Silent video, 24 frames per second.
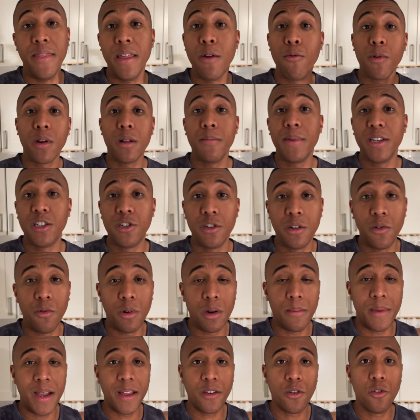then we're going to be shooting one
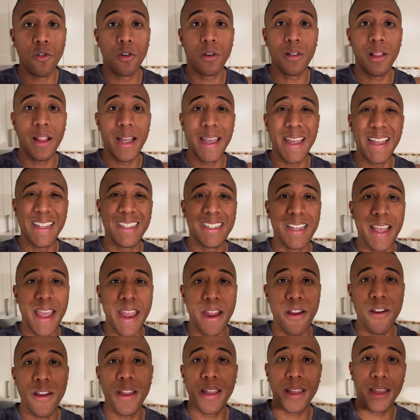of my cool clients,
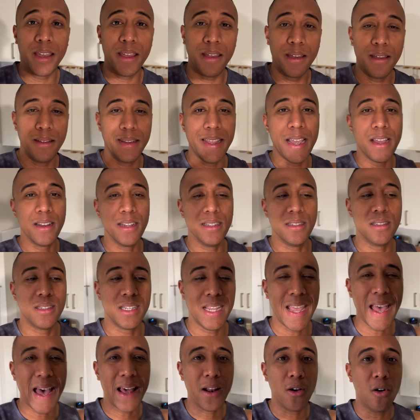Eric, down in
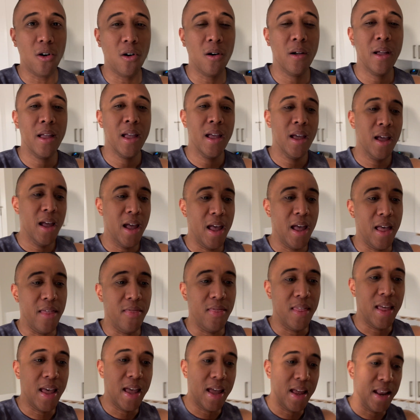Seattle, and
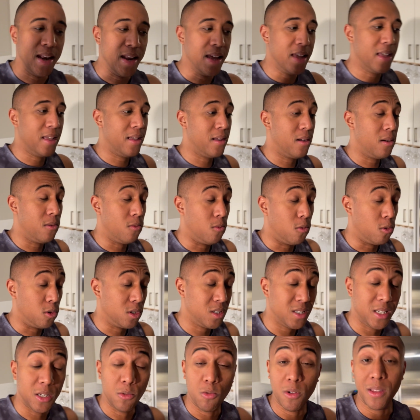then we'll
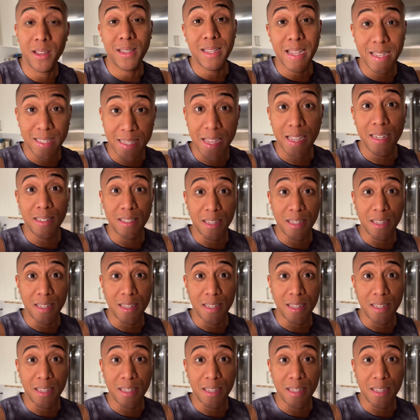see where the day takes